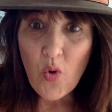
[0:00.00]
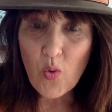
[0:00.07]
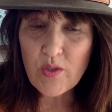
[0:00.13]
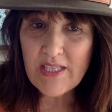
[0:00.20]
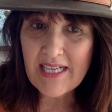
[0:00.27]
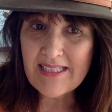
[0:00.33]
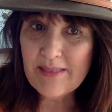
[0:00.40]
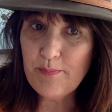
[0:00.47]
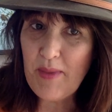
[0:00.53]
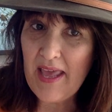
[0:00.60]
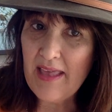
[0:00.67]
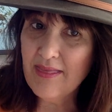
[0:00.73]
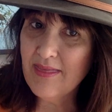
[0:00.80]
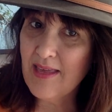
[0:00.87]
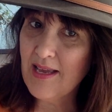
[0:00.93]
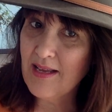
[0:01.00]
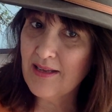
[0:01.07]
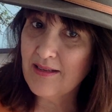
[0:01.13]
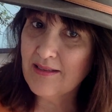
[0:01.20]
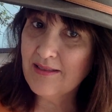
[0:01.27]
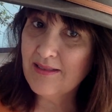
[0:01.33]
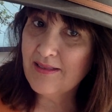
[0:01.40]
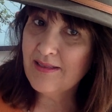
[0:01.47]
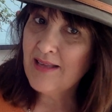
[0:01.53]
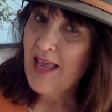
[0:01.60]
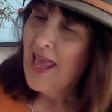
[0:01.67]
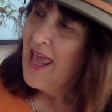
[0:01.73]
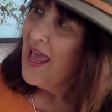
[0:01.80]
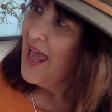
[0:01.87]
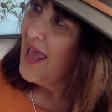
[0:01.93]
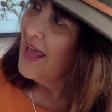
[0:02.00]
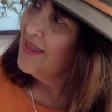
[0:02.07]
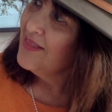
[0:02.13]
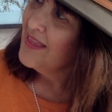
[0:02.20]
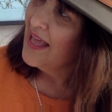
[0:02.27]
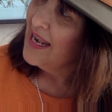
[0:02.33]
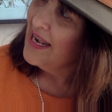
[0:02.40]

or does bad things. And the